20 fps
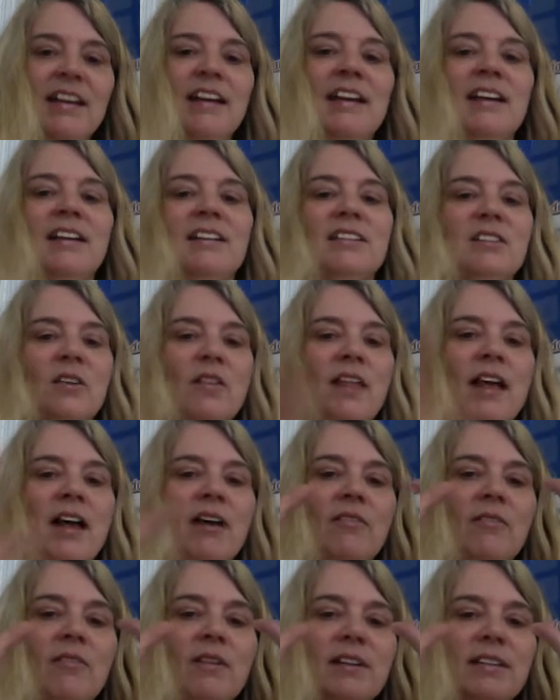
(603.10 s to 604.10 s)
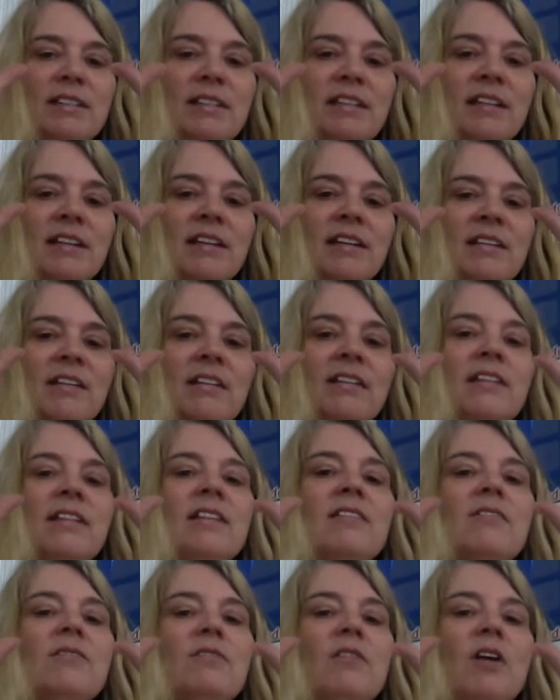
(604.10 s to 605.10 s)
So that was
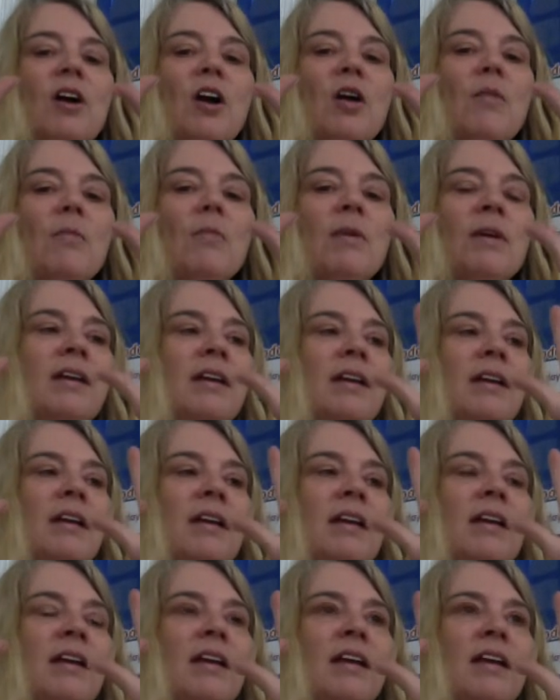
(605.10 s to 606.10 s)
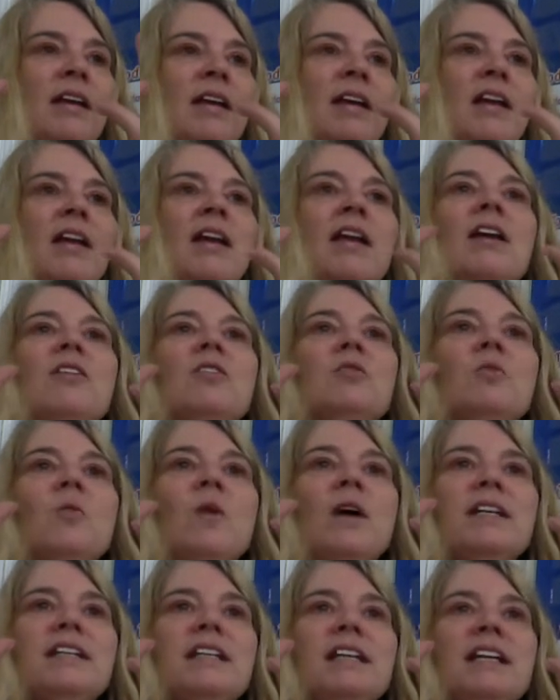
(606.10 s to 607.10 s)
from
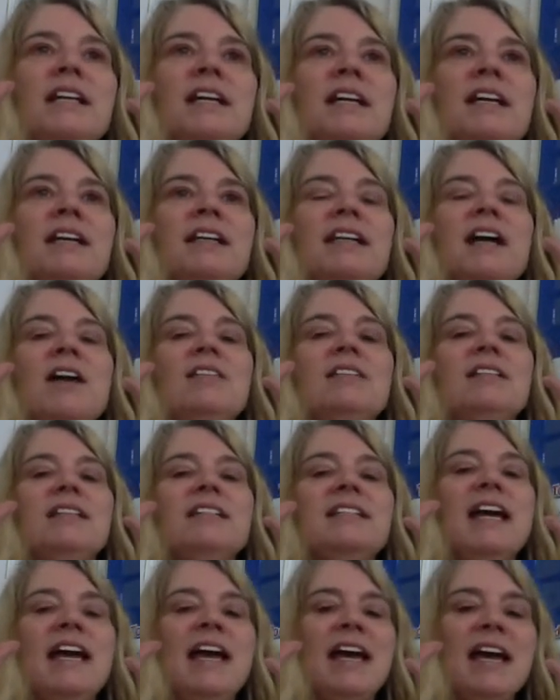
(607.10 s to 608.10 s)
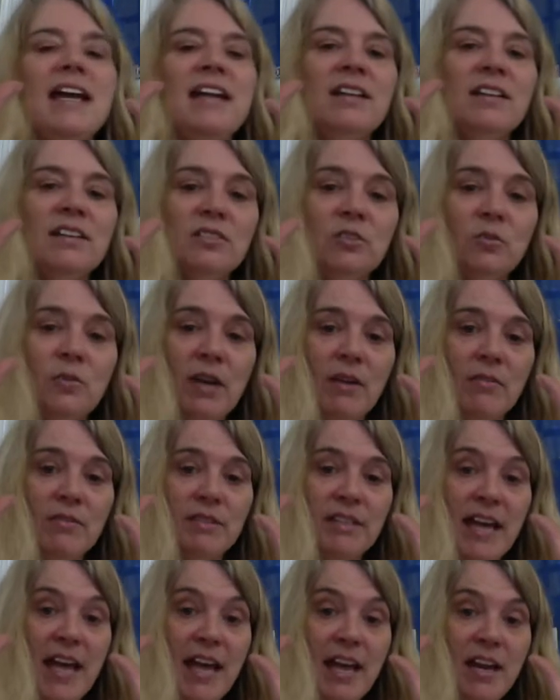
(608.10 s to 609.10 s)
20 down to 10. So we have
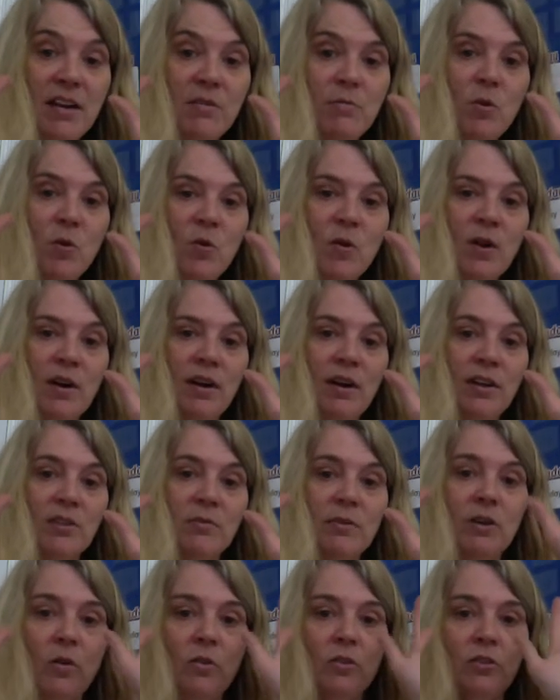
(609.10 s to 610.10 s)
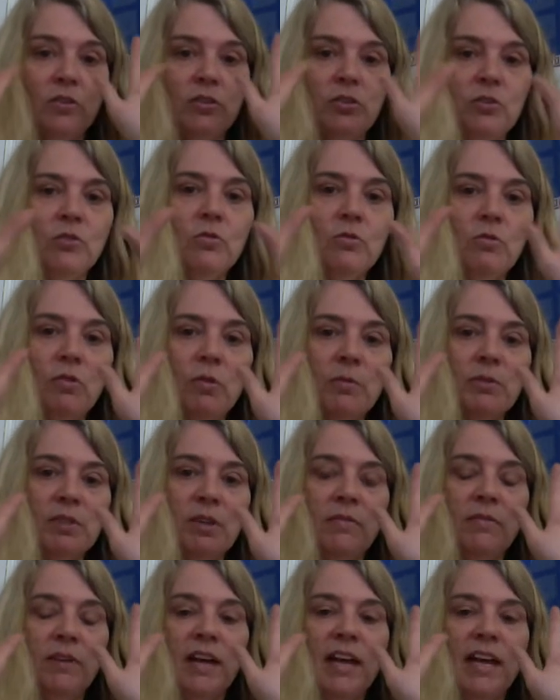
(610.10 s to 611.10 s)
10 more because we know there's two groups
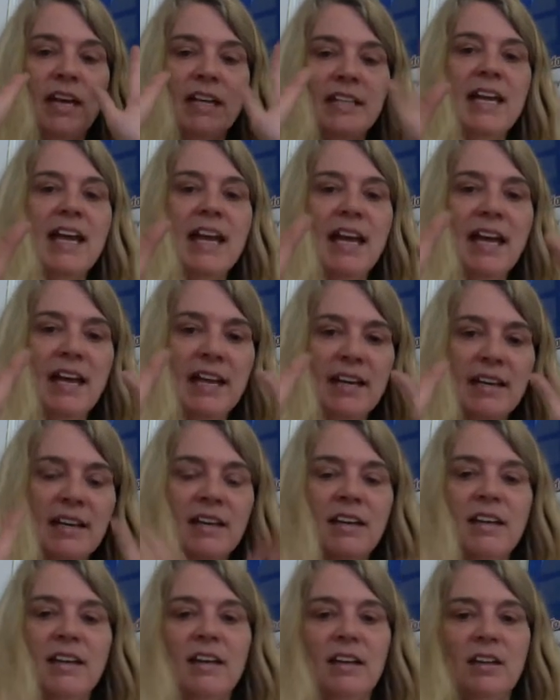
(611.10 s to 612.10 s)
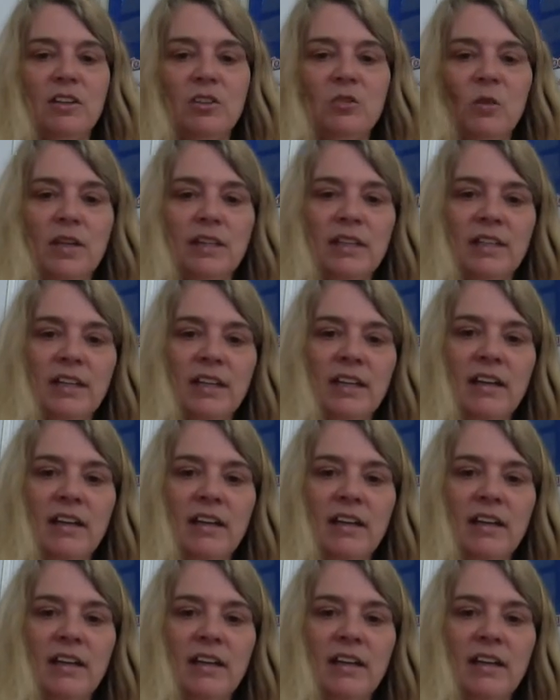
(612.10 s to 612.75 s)
of 10 and 20.